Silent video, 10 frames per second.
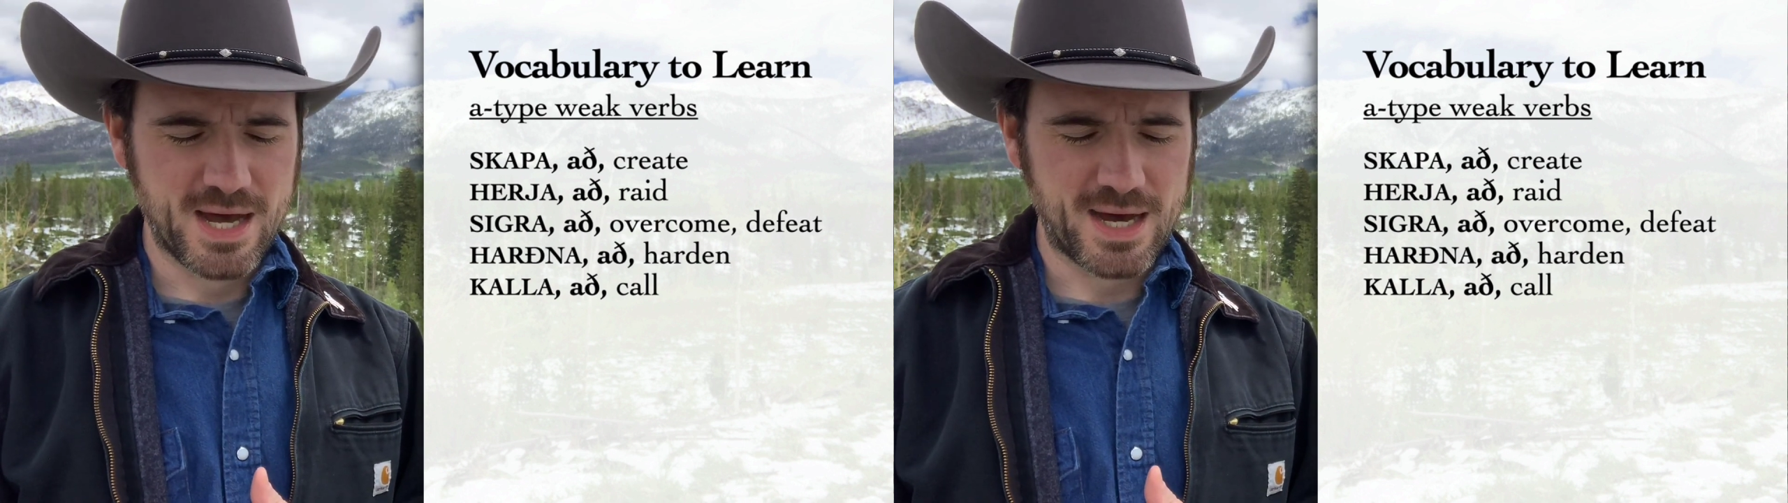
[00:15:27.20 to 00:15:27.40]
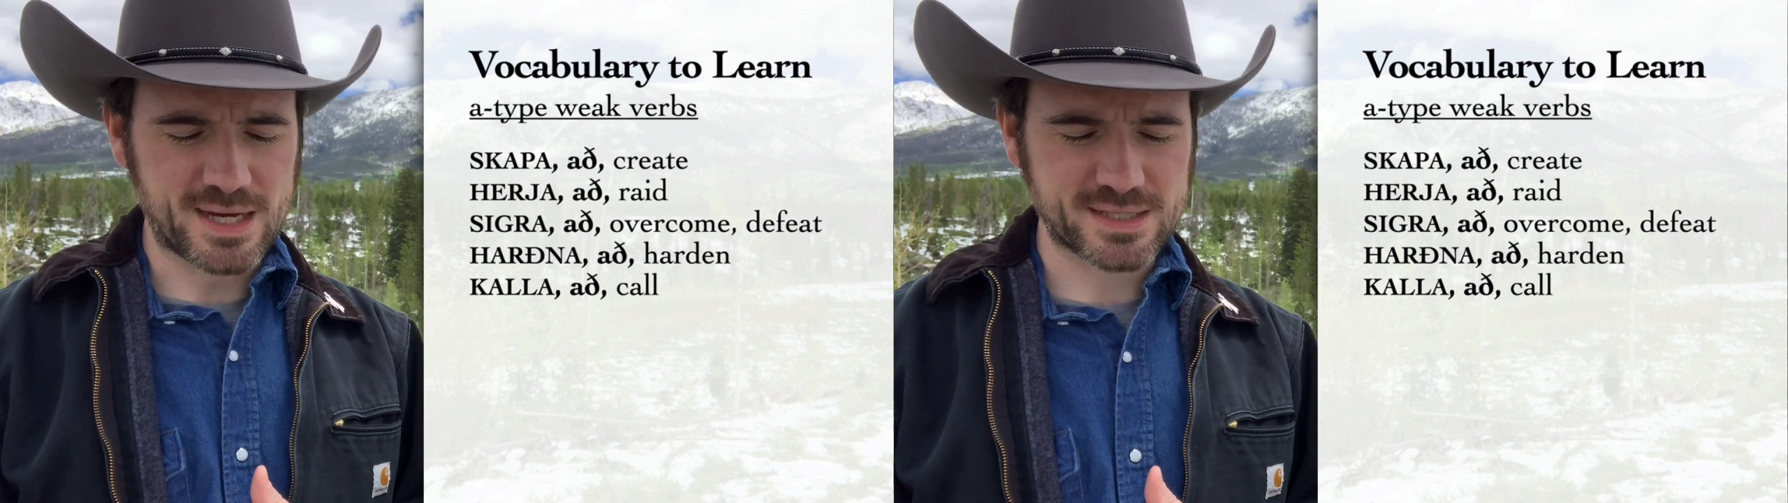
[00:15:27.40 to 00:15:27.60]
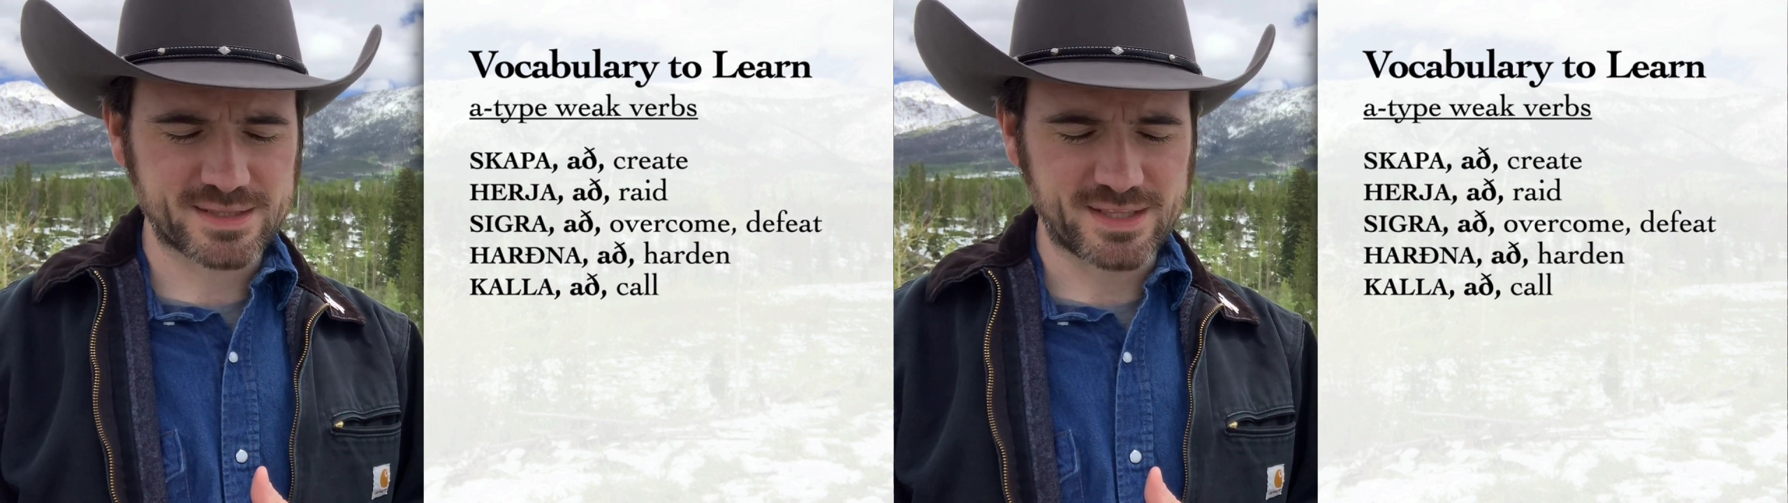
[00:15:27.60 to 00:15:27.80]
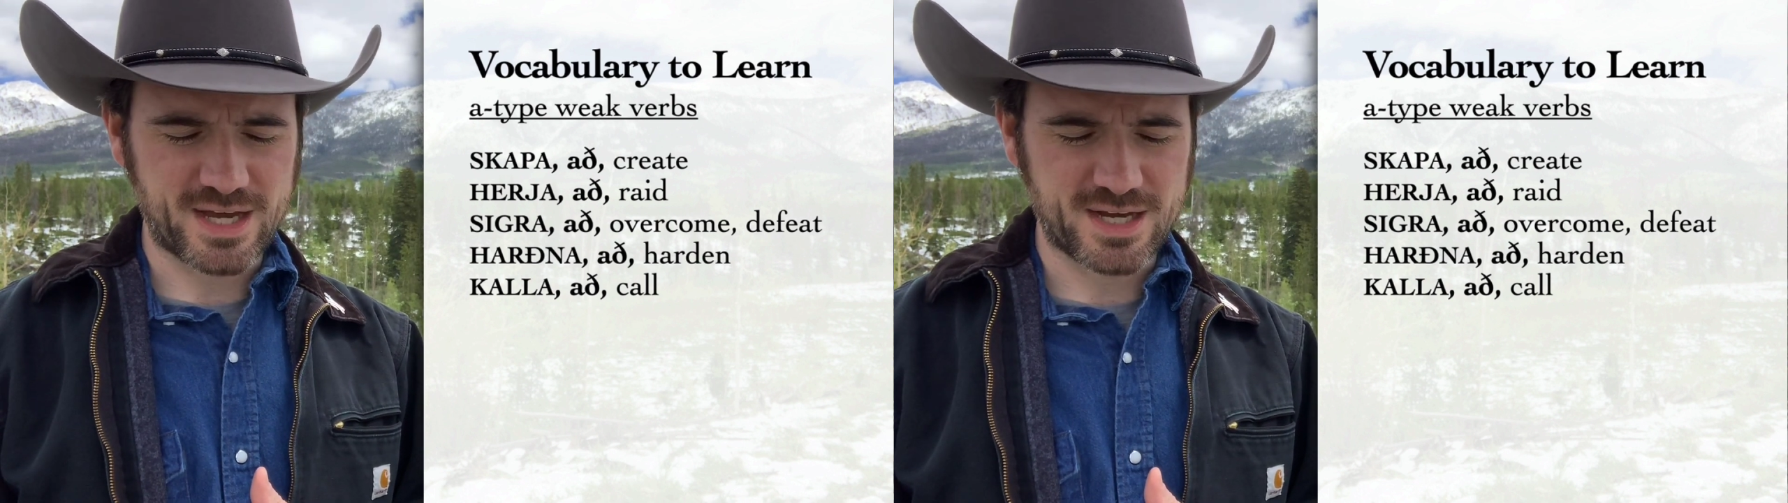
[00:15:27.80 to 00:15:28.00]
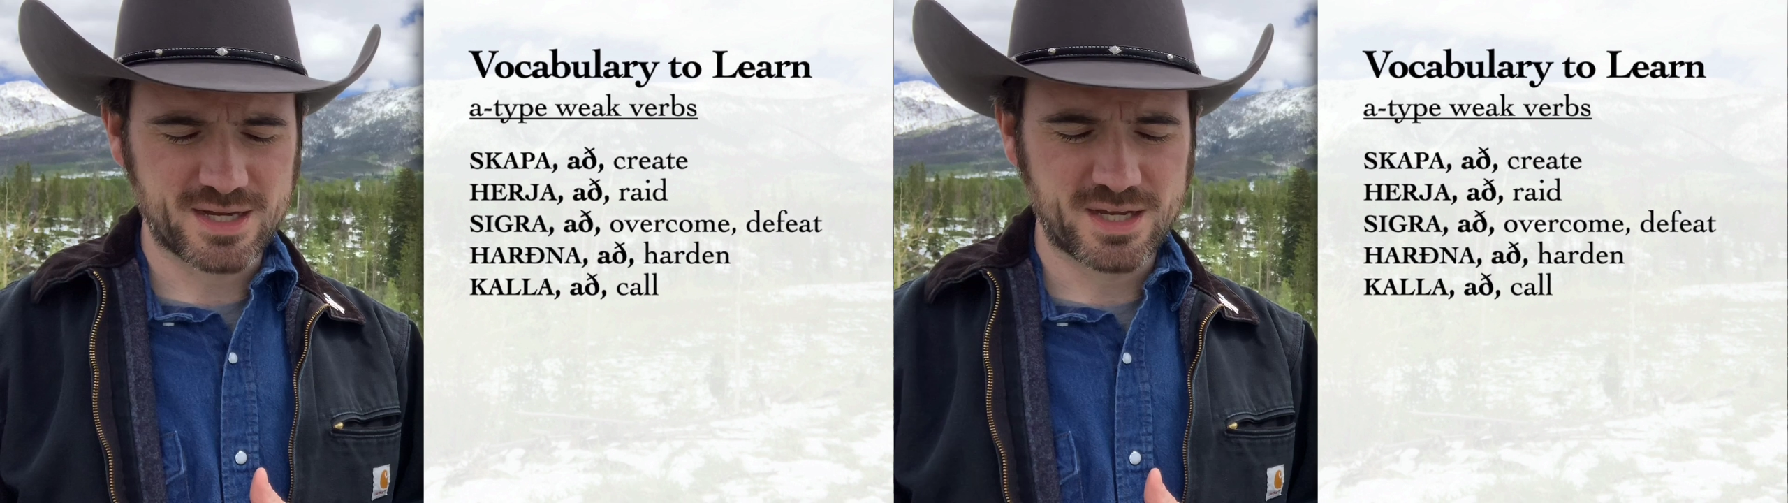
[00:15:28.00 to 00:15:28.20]

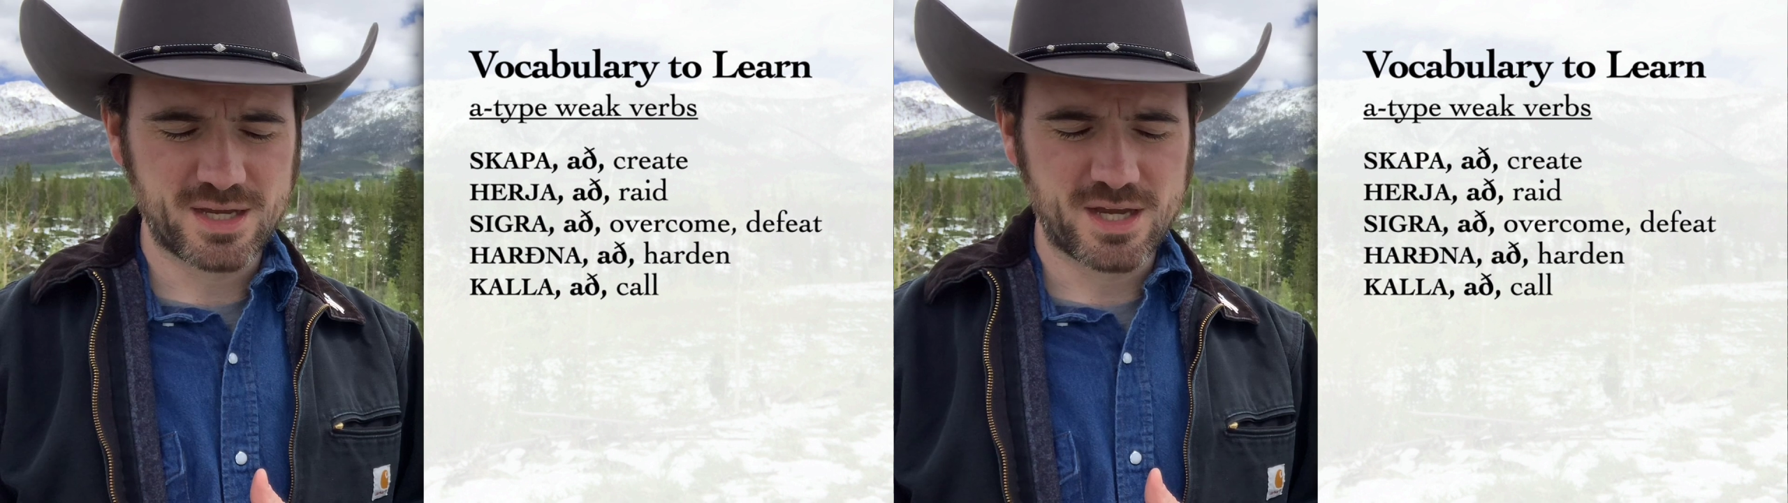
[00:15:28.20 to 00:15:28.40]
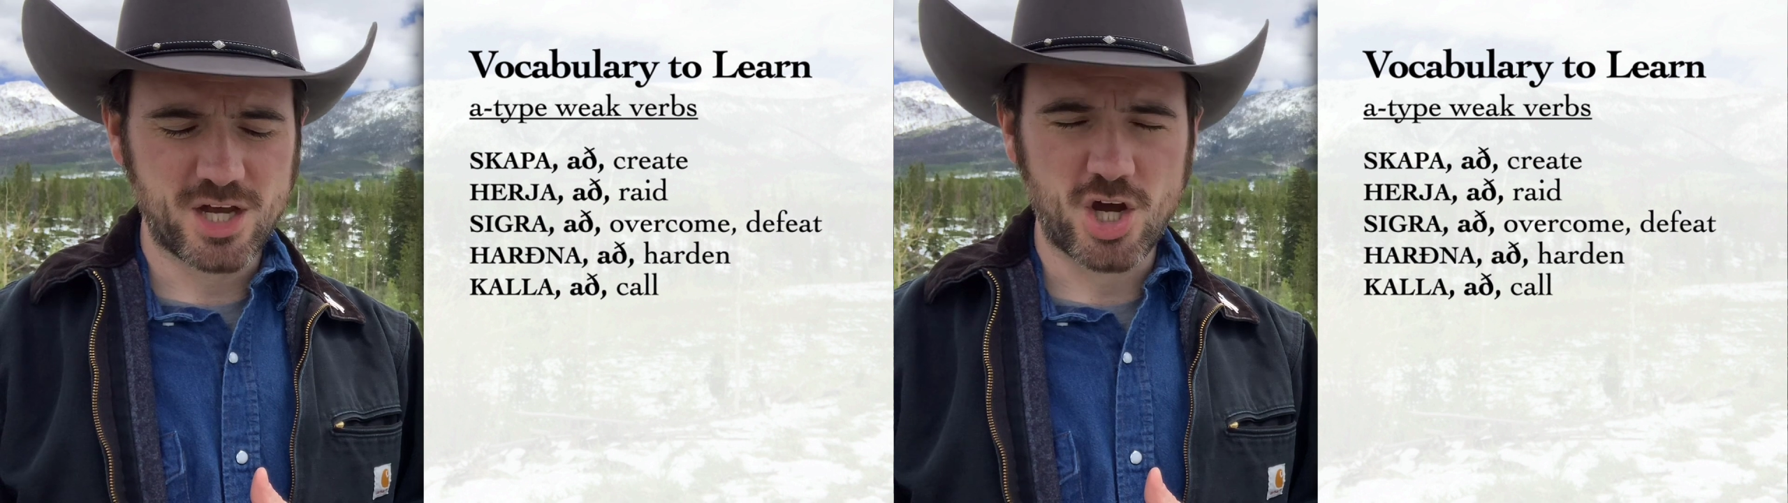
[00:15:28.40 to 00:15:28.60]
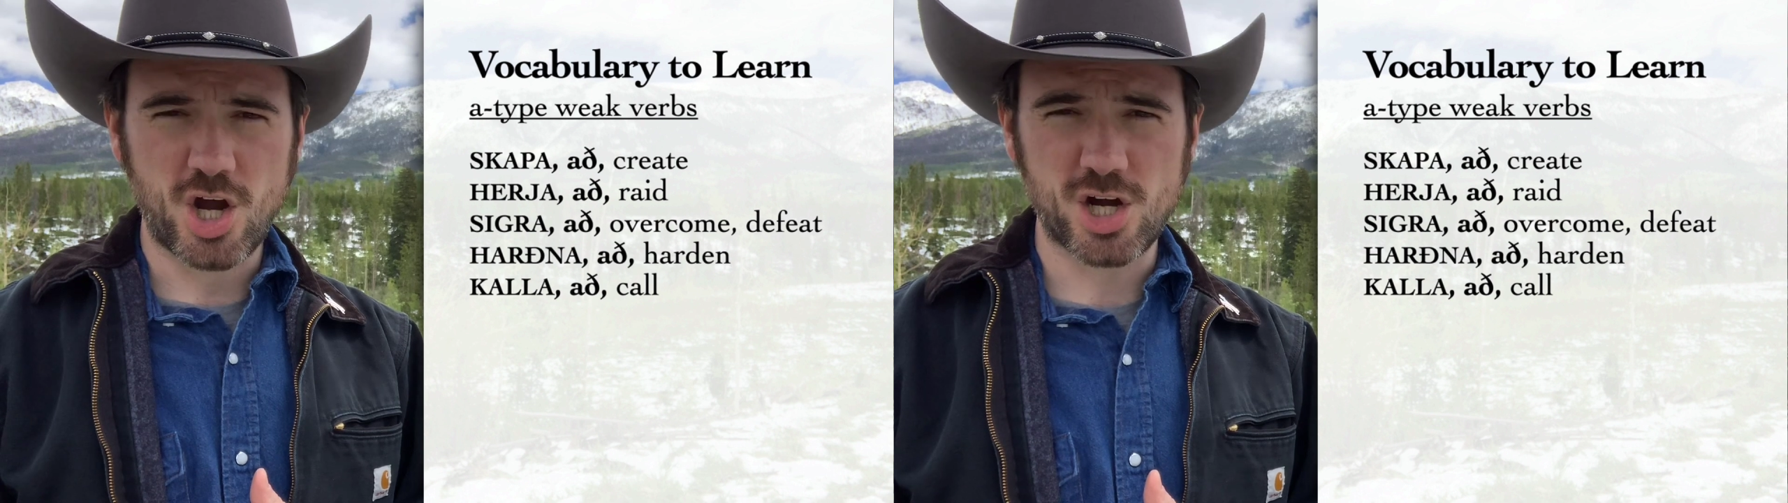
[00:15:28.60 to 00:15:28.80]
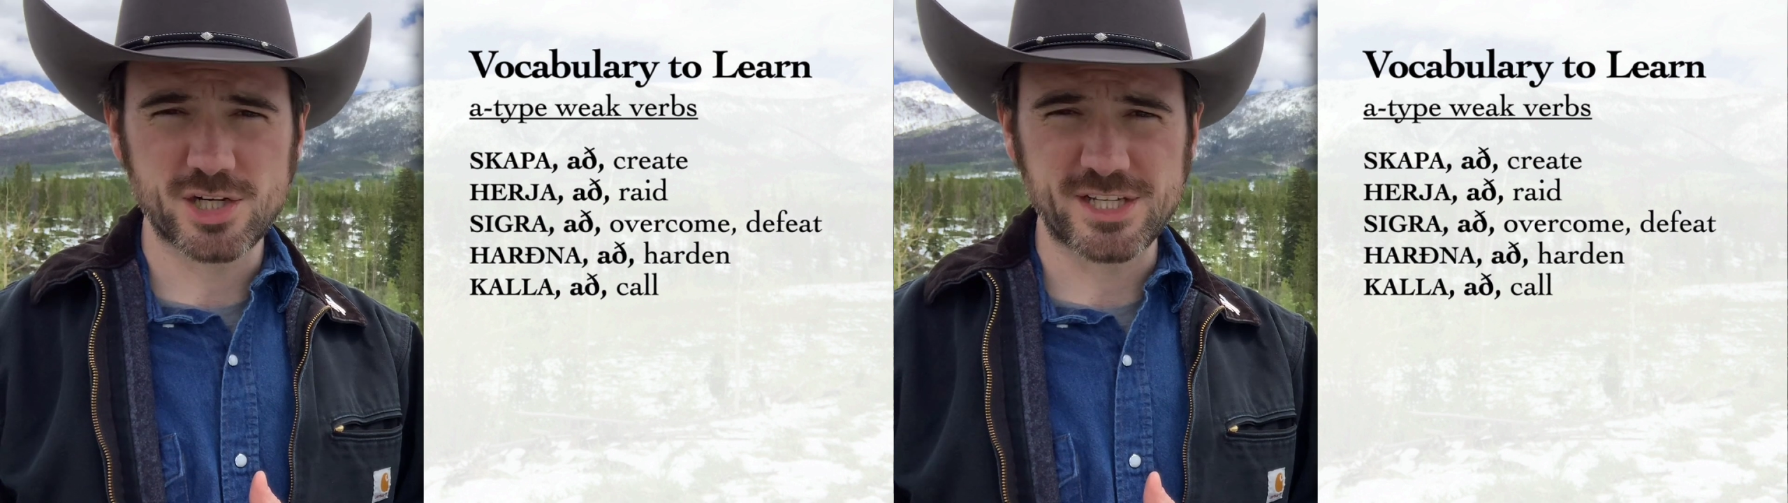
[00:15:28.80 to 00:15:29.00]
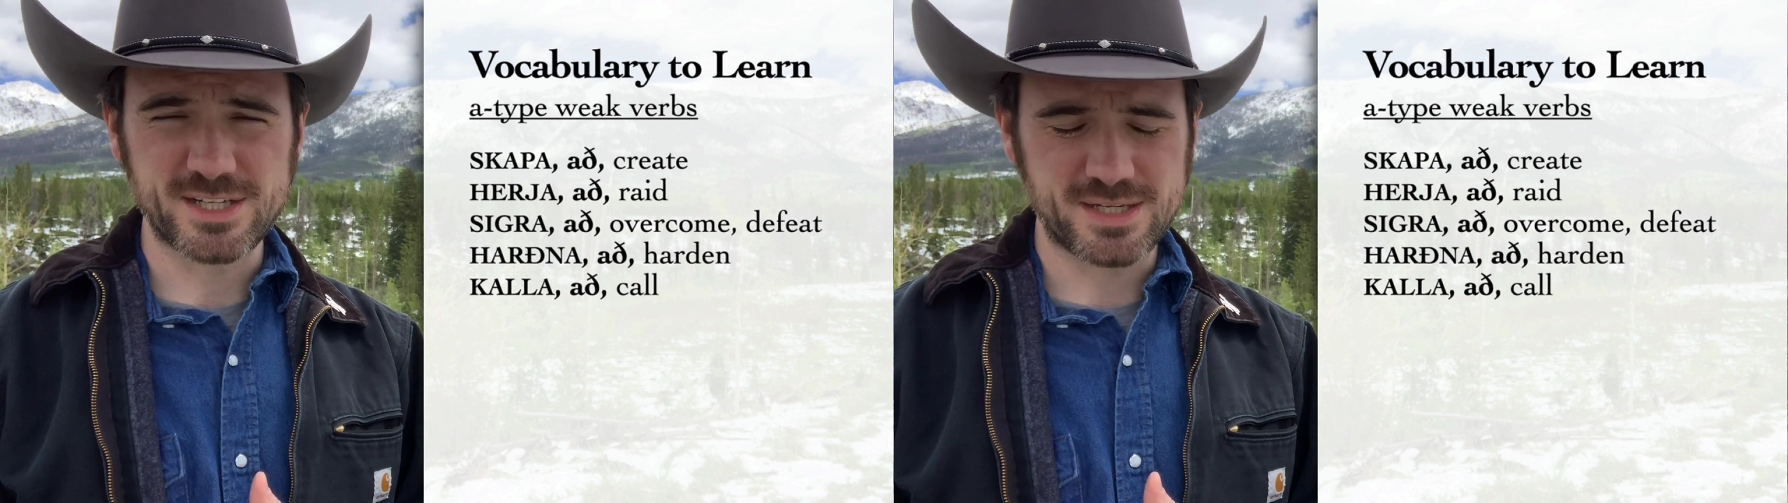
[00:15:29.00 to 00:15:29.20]
Hardna,
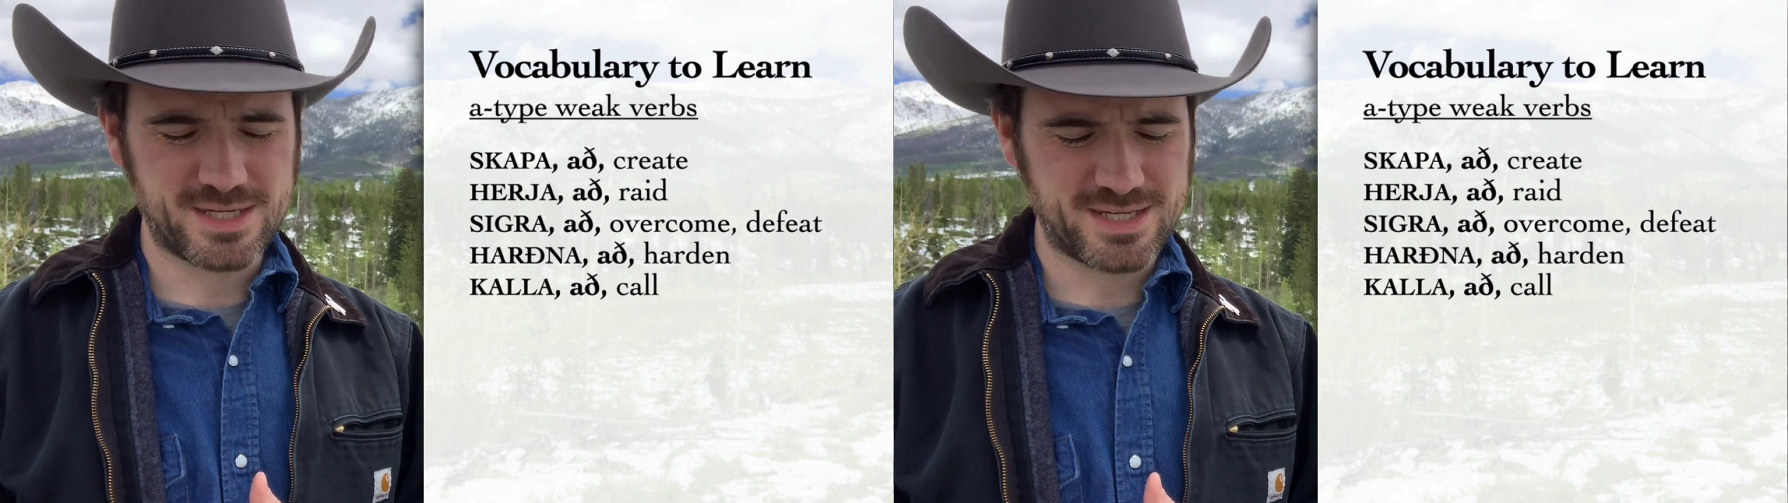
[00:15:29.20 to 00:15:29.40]
harden.